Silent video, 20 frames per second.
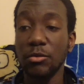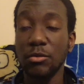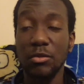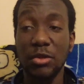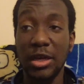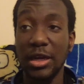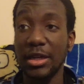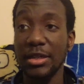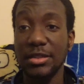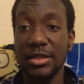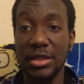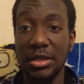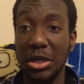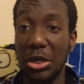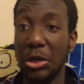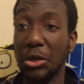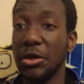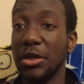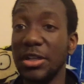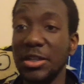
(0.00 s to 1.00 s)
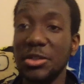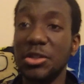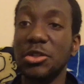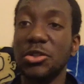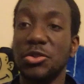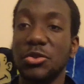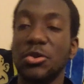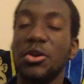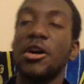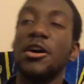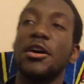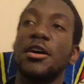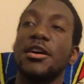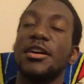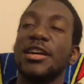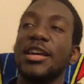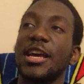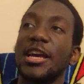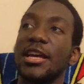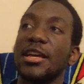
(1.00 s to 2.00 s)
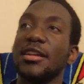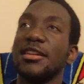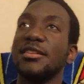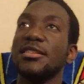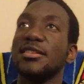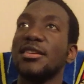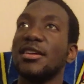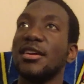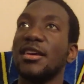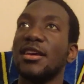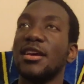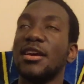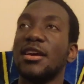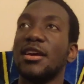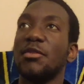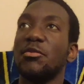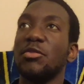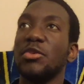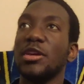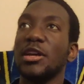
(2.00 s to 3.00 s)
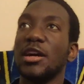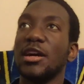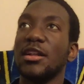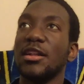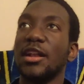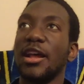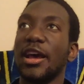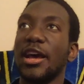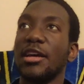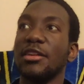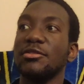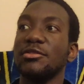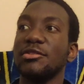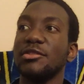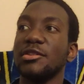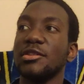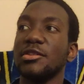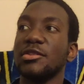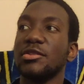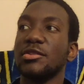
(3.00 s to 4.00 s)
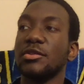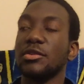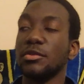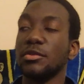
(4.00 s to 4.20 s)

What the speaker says: like I said, learning to draw, and beyond that, just